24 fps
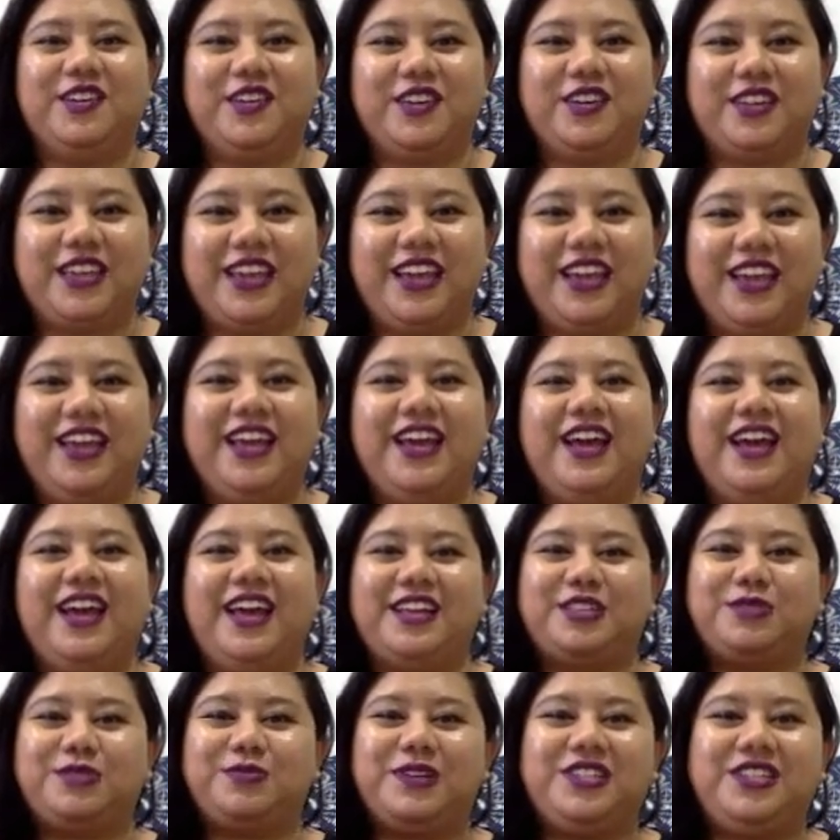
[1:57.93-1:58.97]
okay,
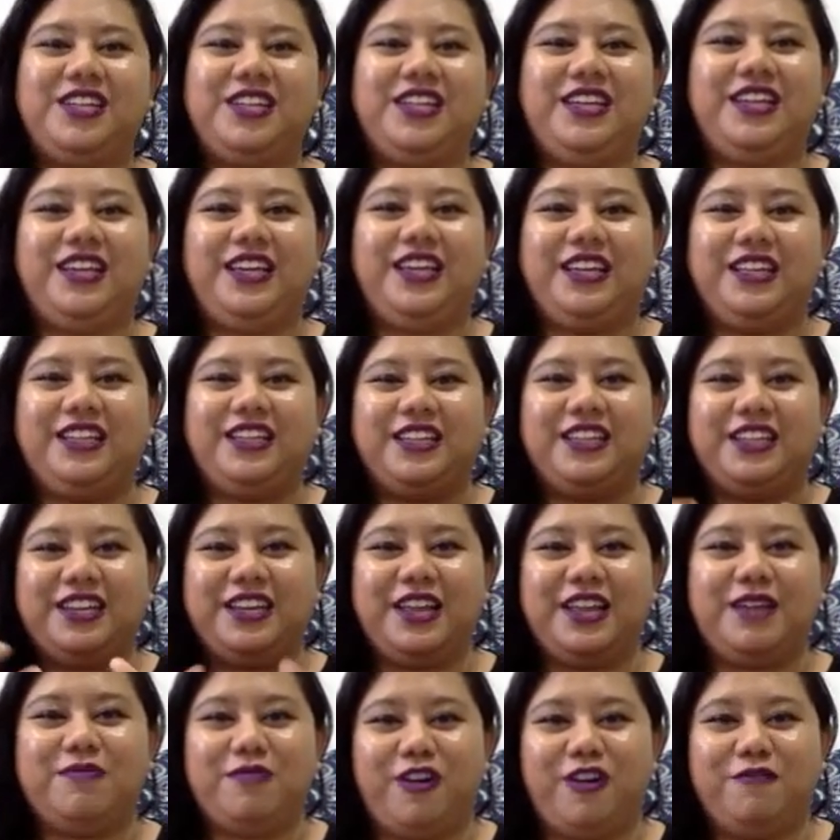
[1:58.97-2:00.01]
especially in the
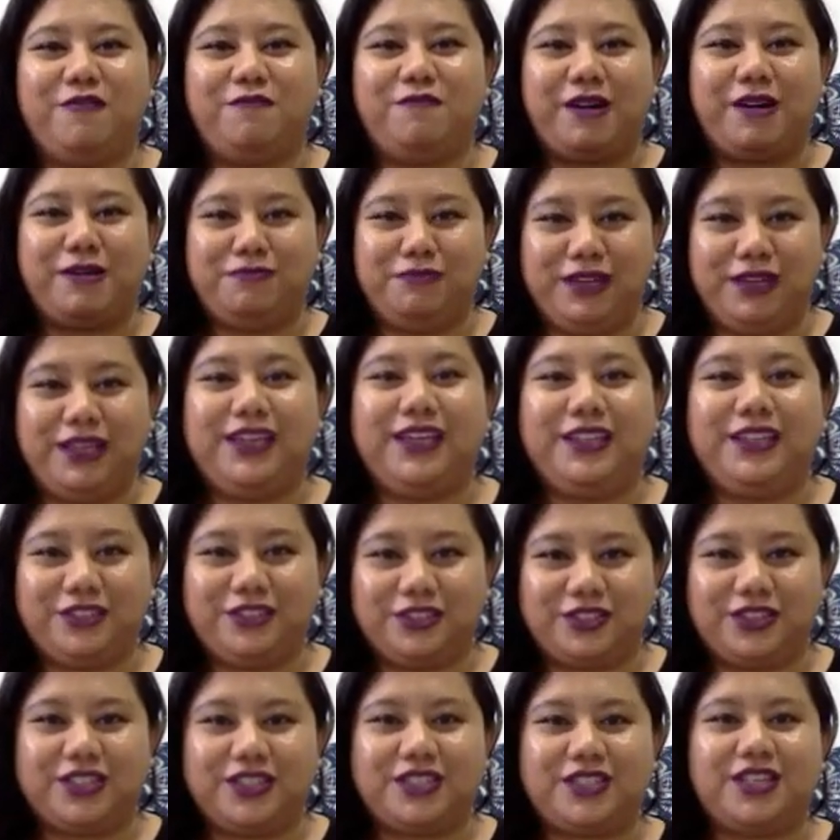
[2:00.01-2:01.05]
name of public
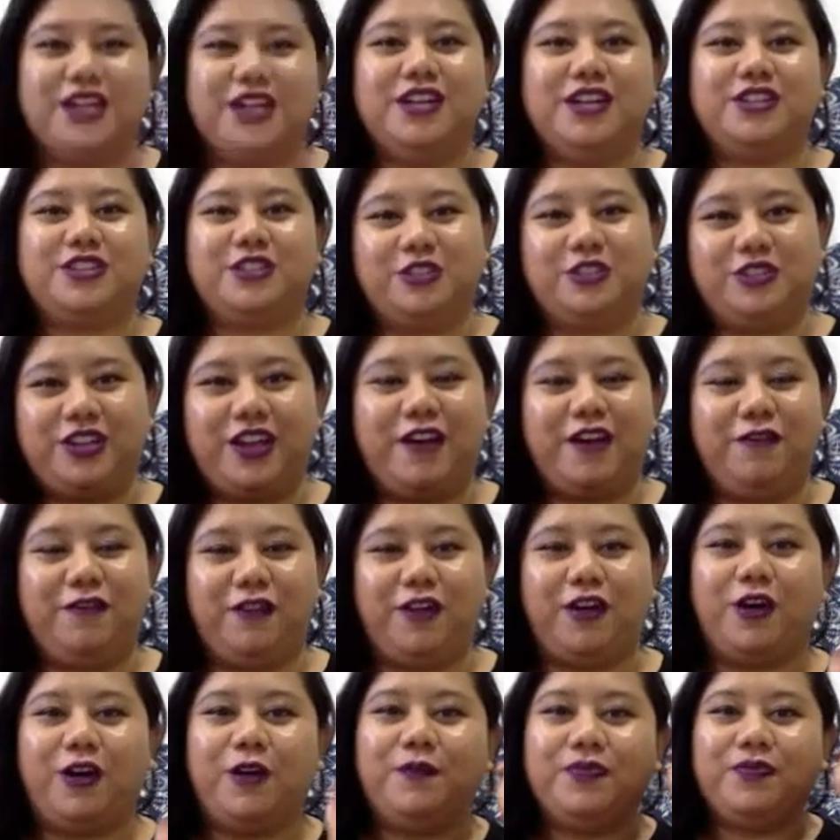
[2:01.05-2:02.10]
interest. So
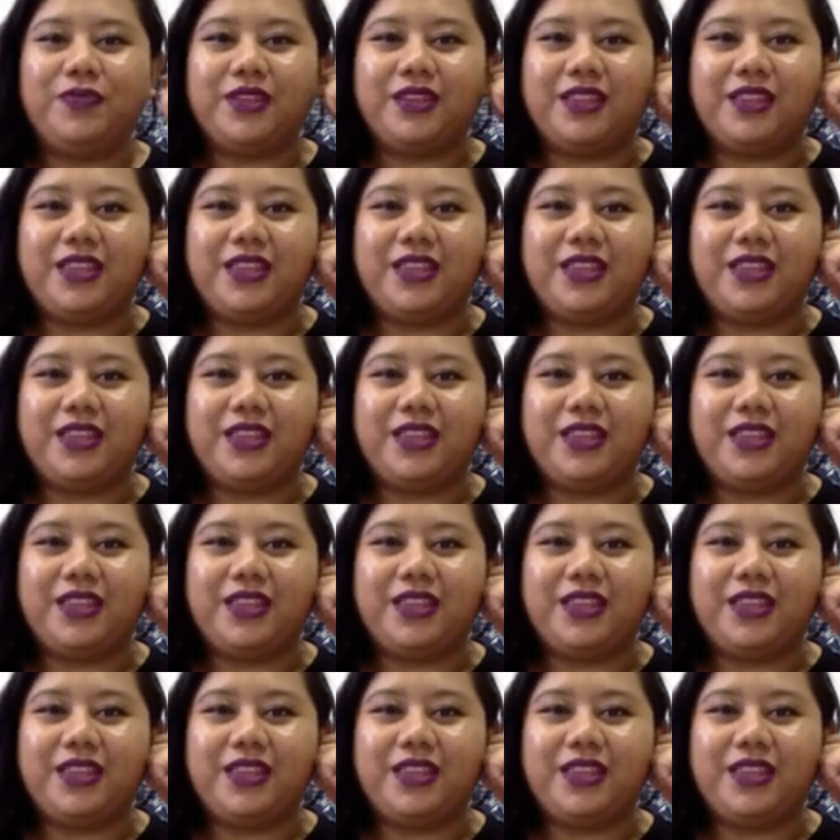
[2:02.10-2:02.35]
therefore,